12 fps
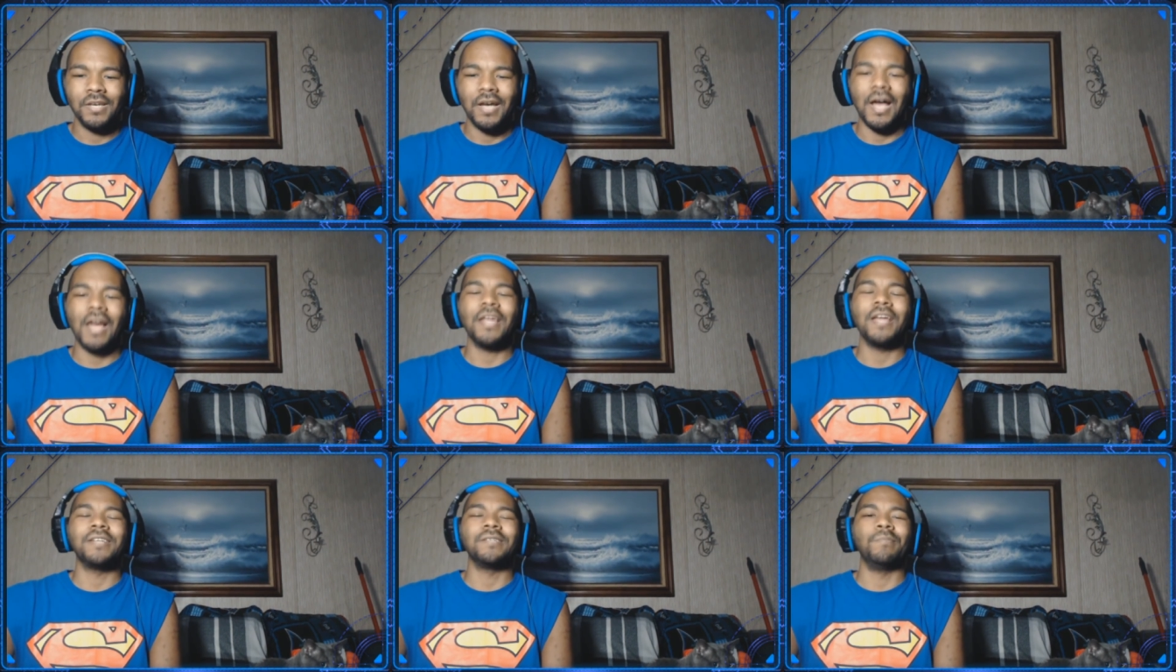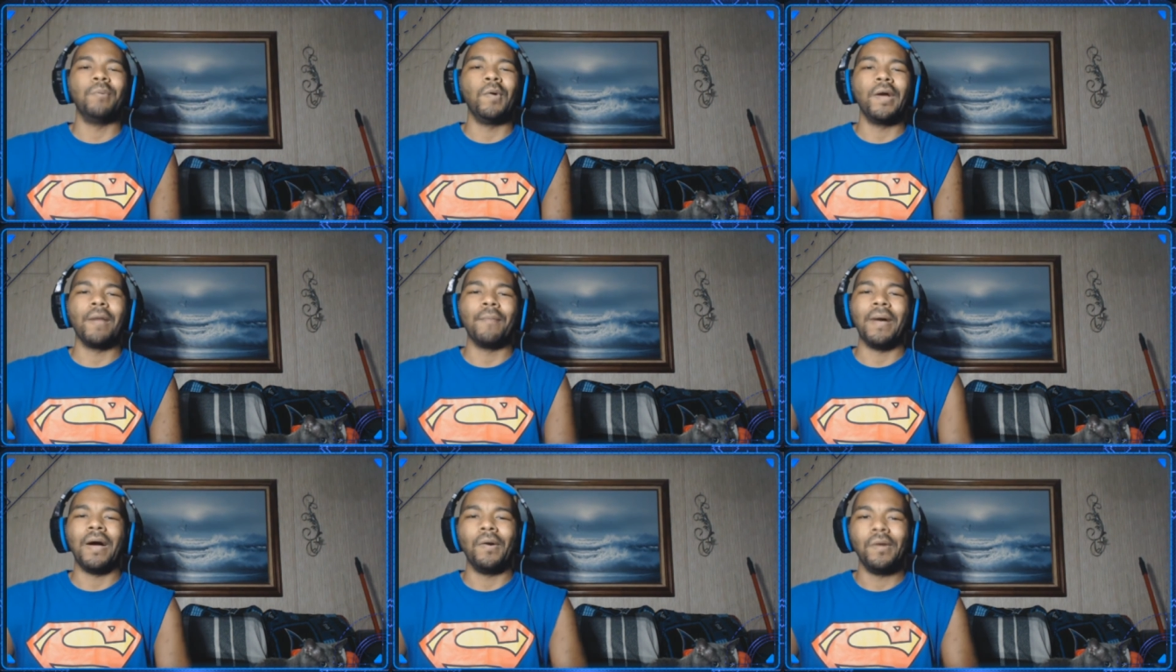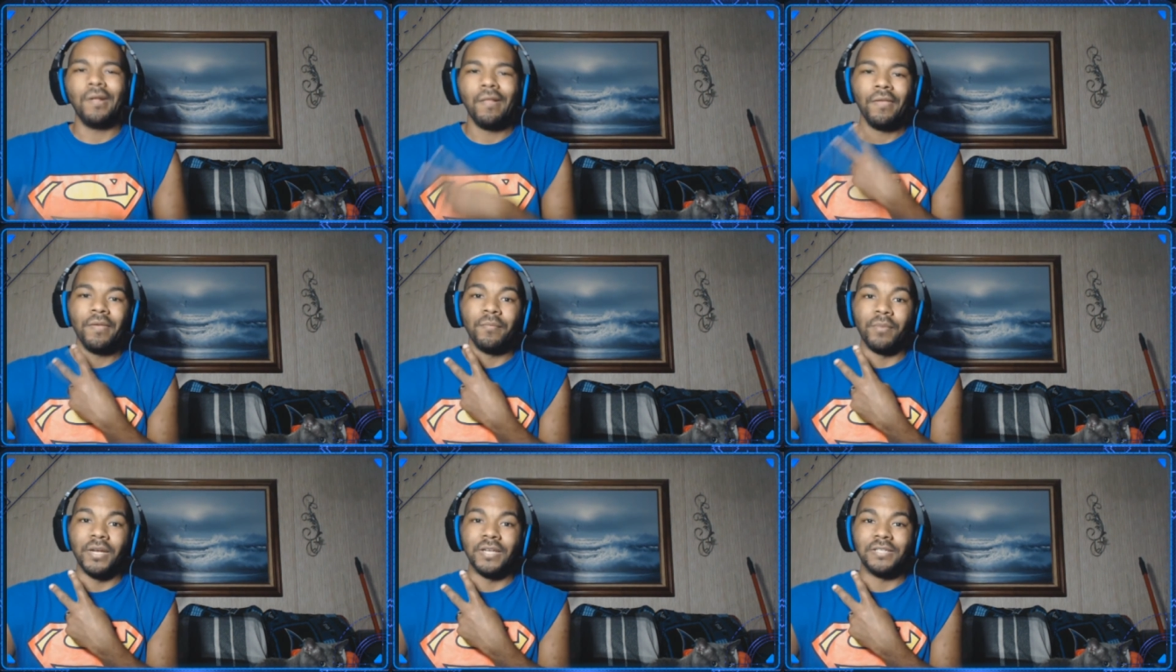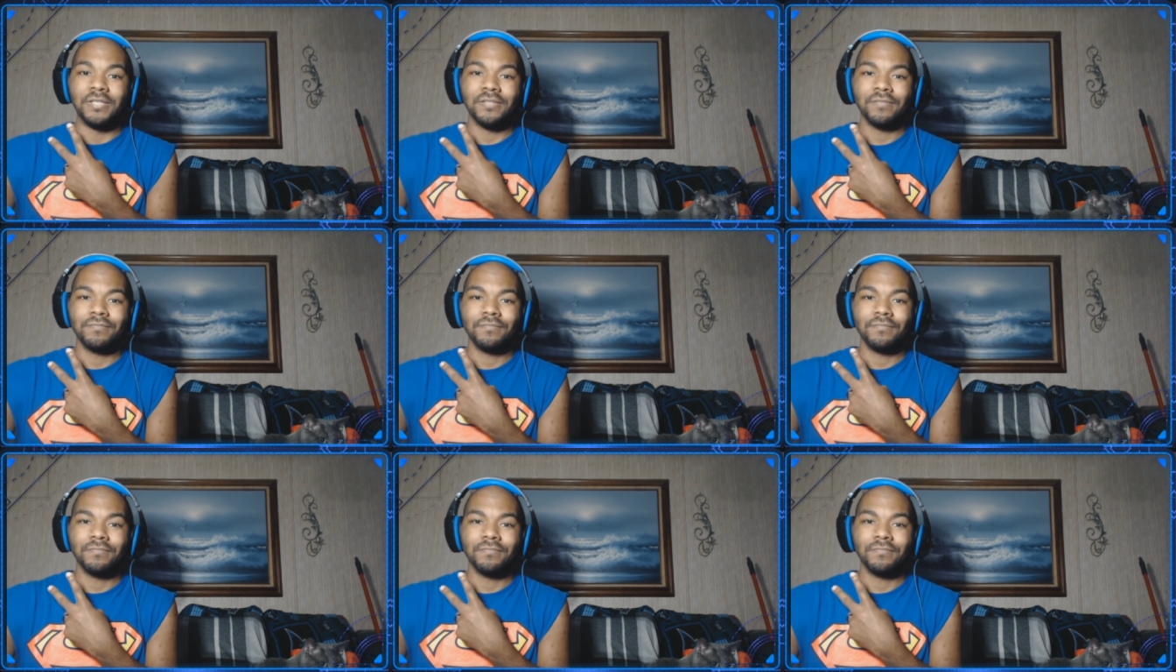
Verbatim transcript: Holla at your boy. I'm out. Peace.